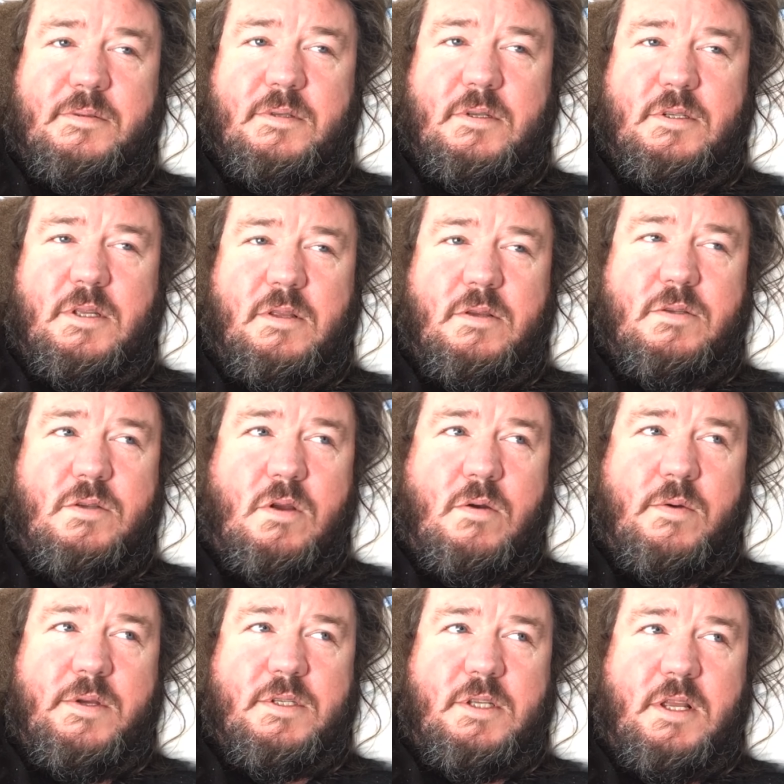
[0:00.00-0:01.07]
See, there's
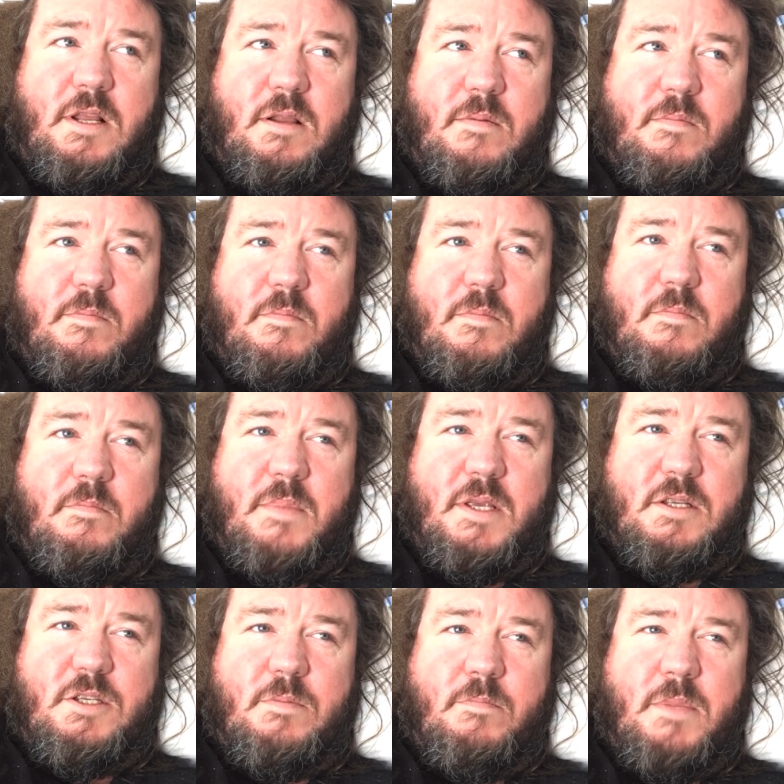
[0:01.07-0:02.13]
always little mi
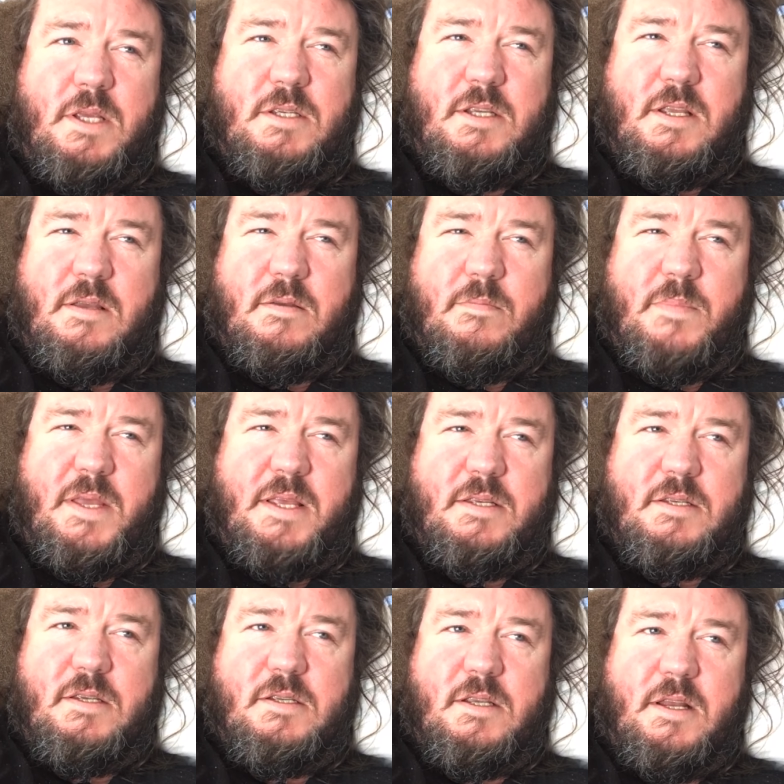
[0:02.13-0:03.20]
missing
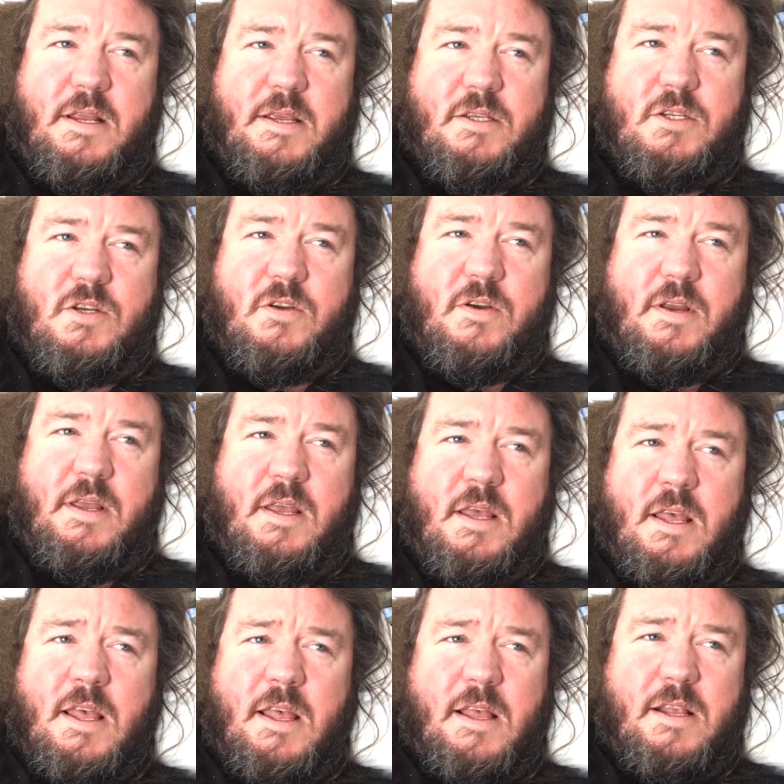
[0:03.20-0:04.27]
pieces in history.
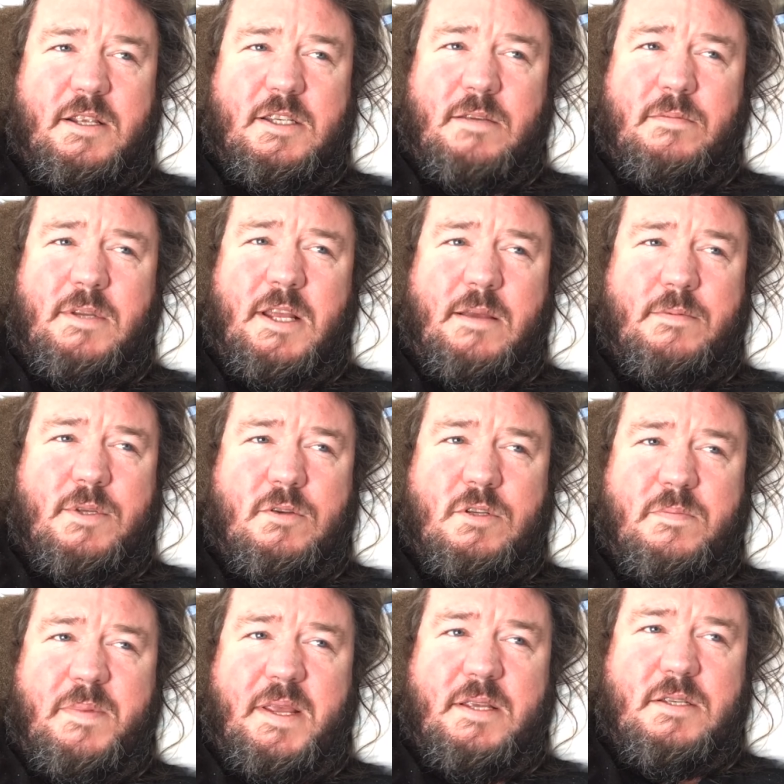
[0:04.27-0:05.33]
And sometimes
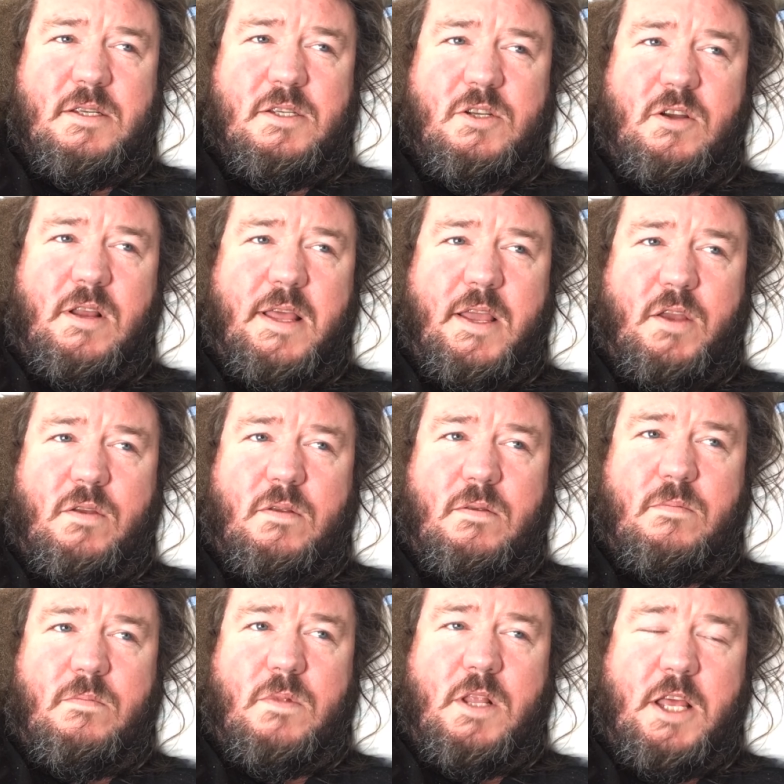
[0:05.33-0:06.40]
those pieces are like
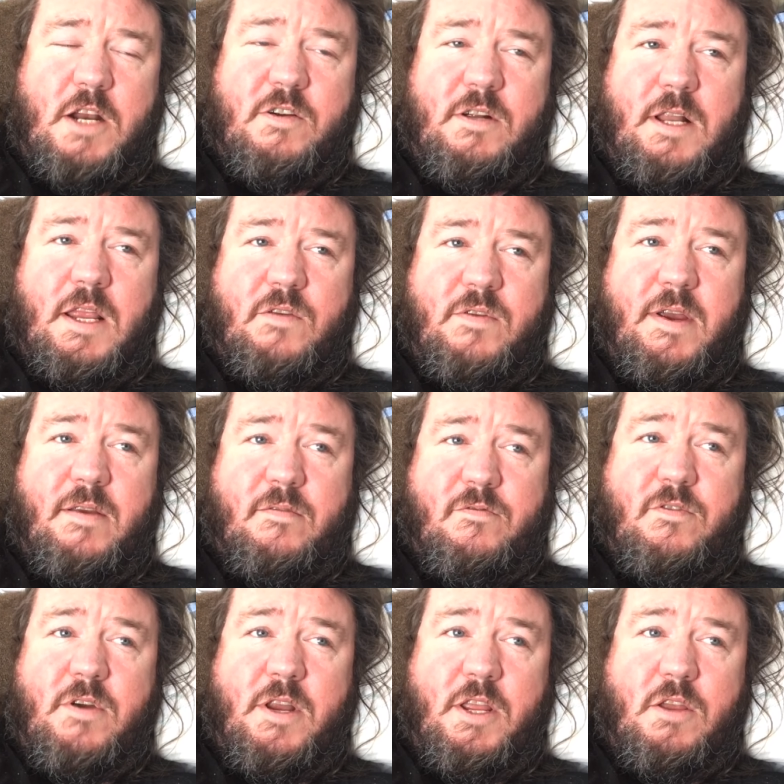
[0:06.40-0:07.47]
literally right in
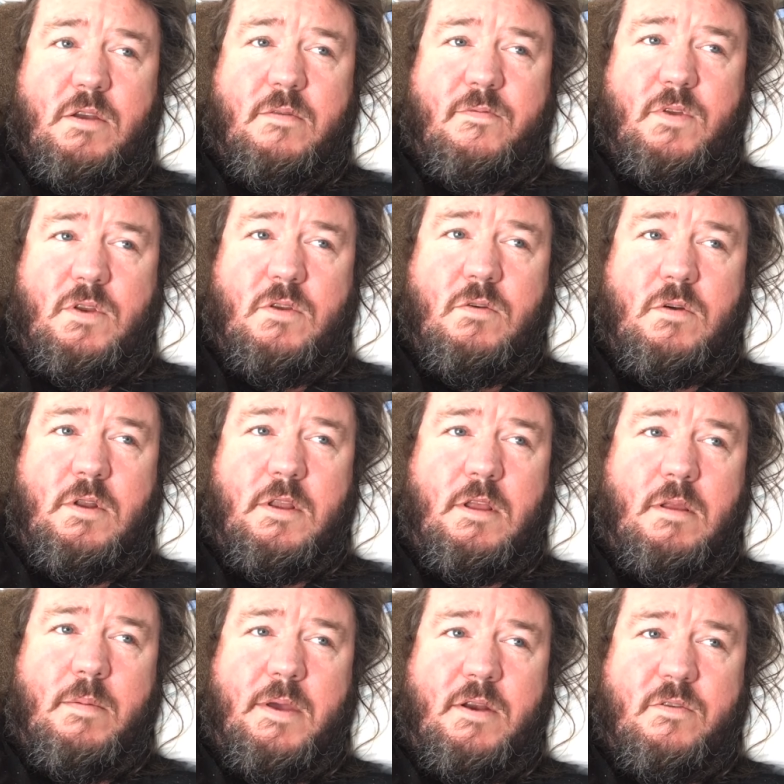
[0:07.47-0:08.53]
front of you. If you do a
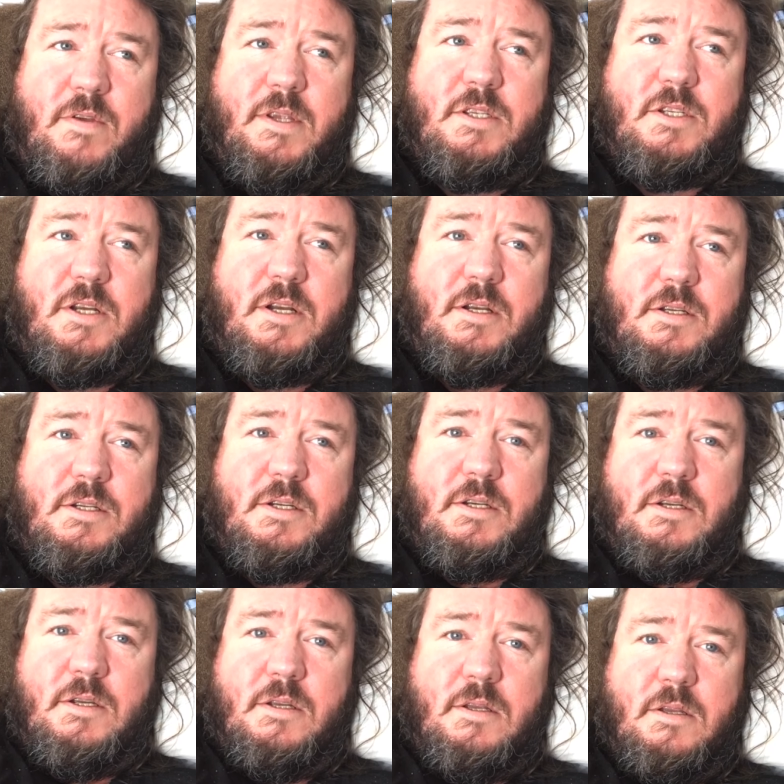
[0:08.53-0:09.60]
little bit of research,
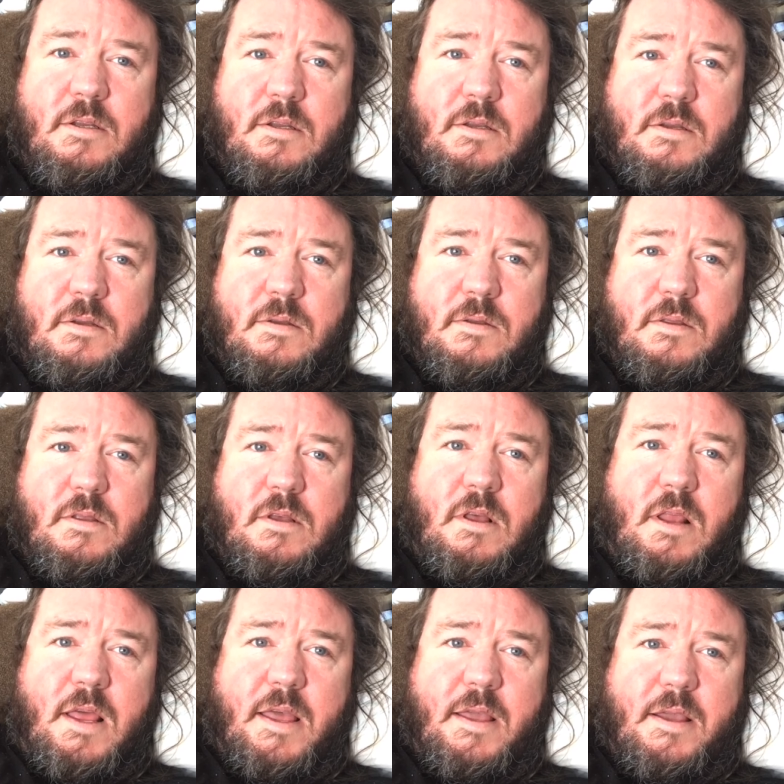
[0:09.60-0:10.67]
they're
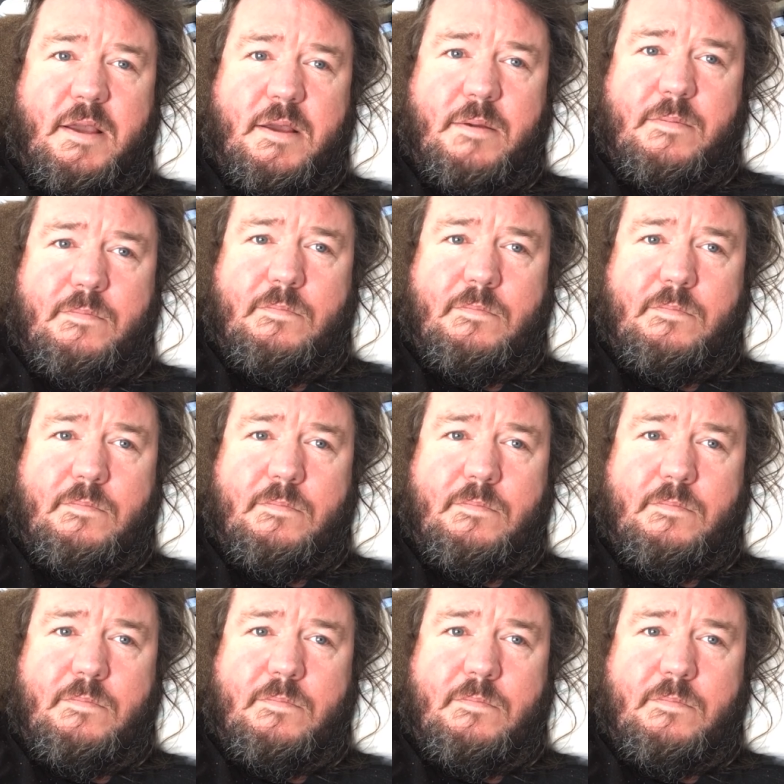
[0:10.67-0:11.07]
like,